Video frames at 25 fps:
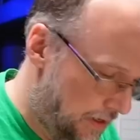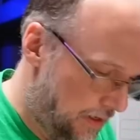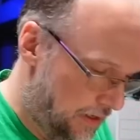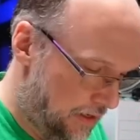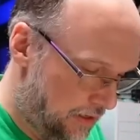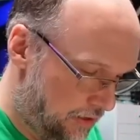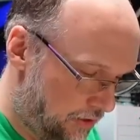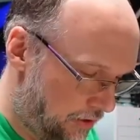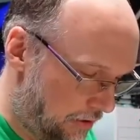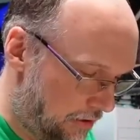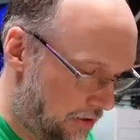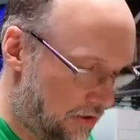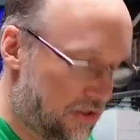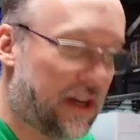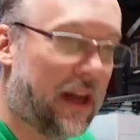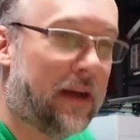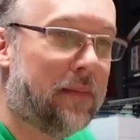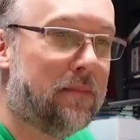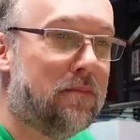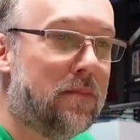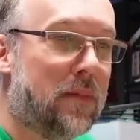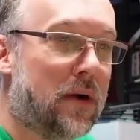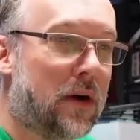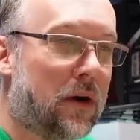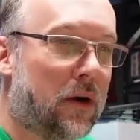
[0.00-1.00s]
So you just say
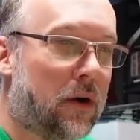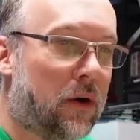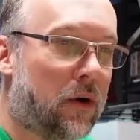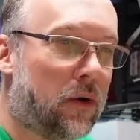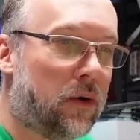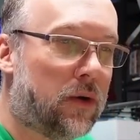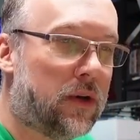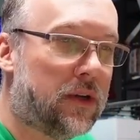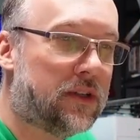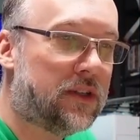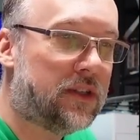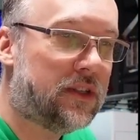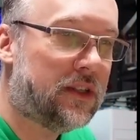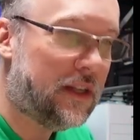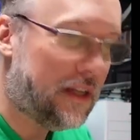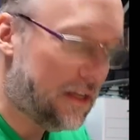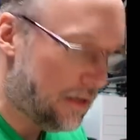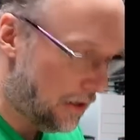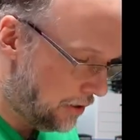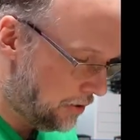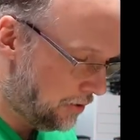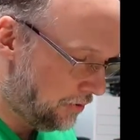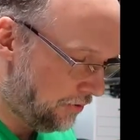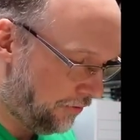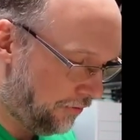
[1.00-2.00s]
mode
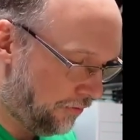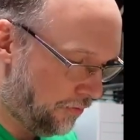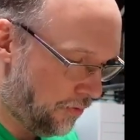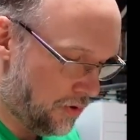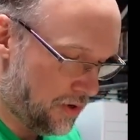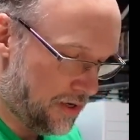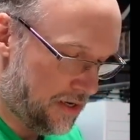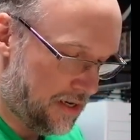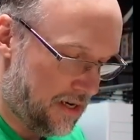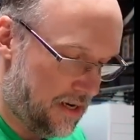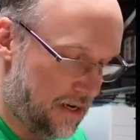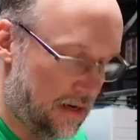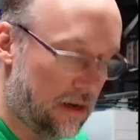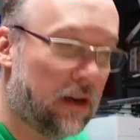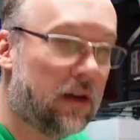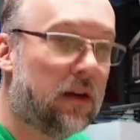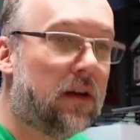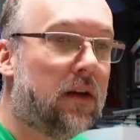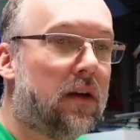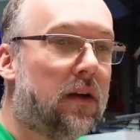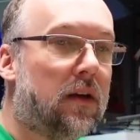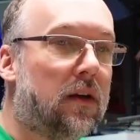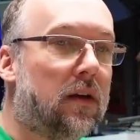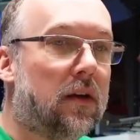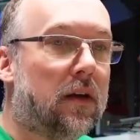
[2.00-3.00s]
CO40,
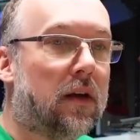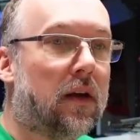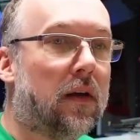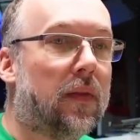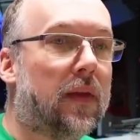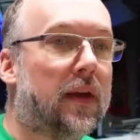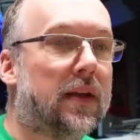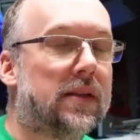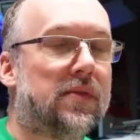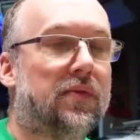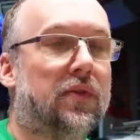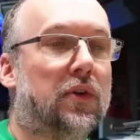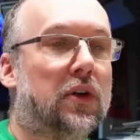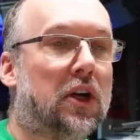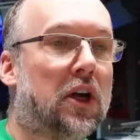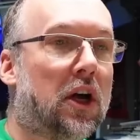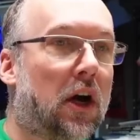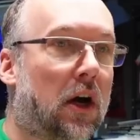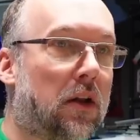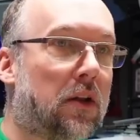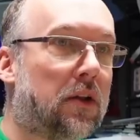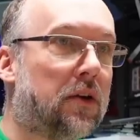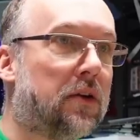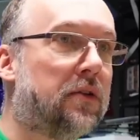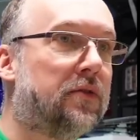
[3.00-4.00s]
and that's for
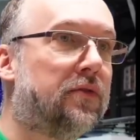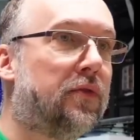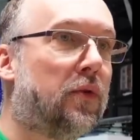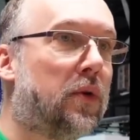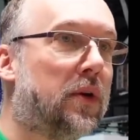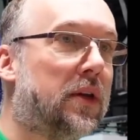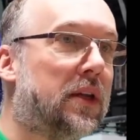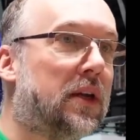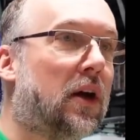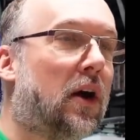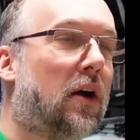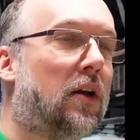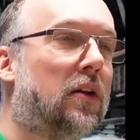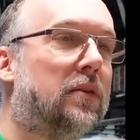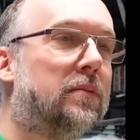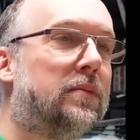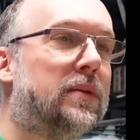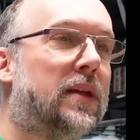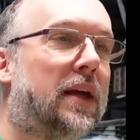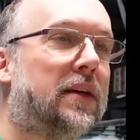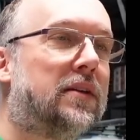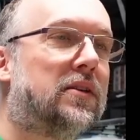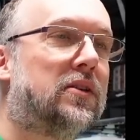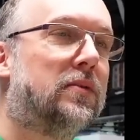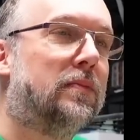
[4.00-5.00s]
color 40 column
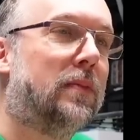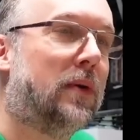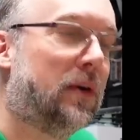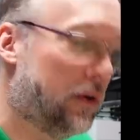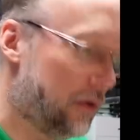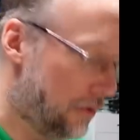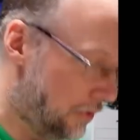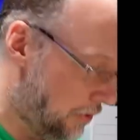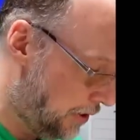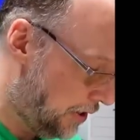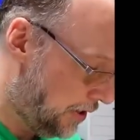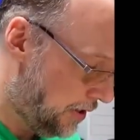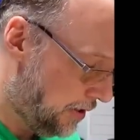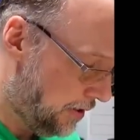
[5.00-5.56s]
text mode.